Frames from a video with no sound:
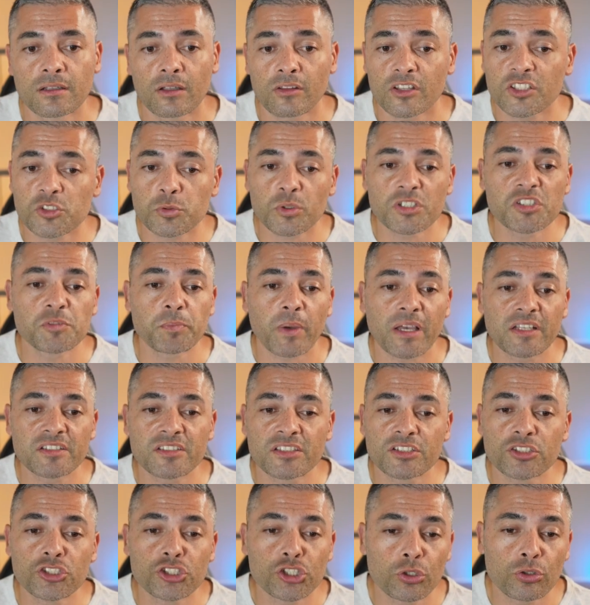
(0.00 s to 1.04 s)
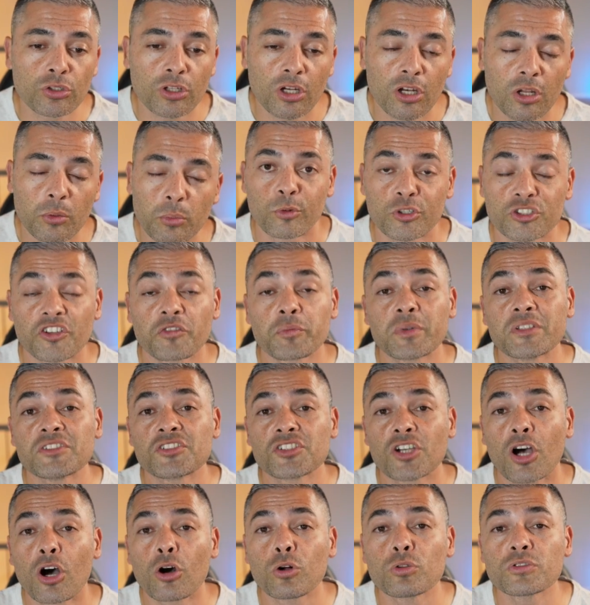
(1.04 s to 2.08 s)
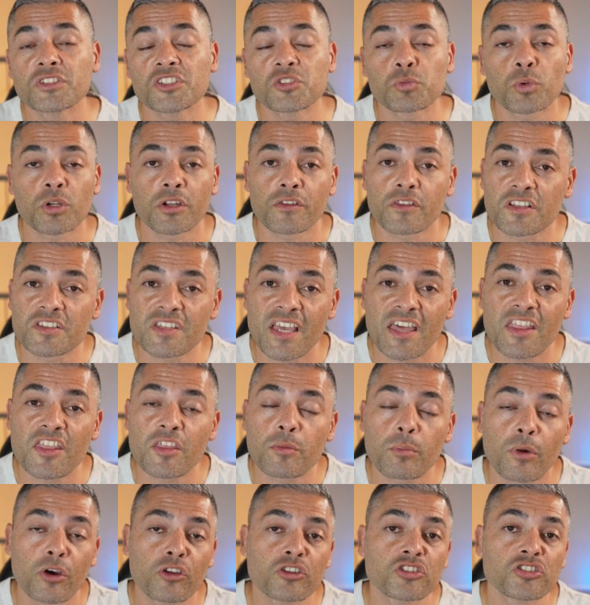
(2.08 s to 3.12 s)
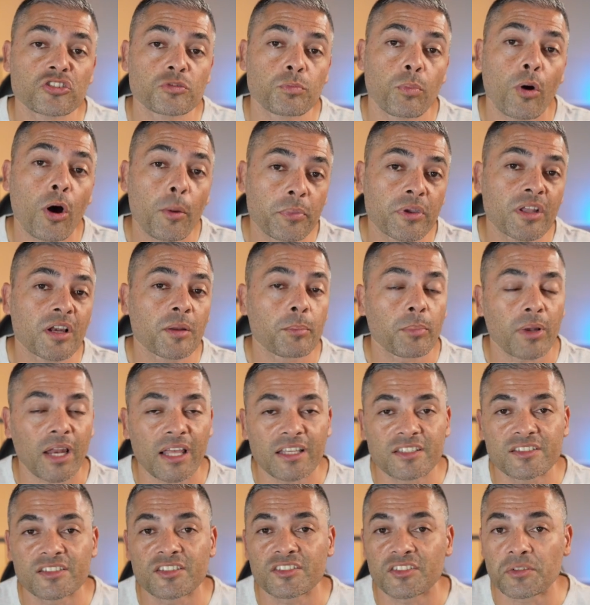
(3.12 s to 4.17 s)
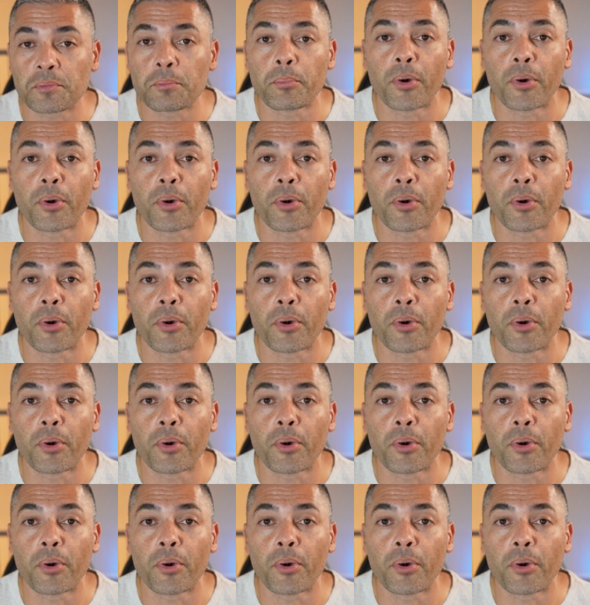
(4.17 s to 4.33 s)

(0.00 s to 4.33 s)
Now this one is based in Junel, which I've been told is one of the 10th most popular places in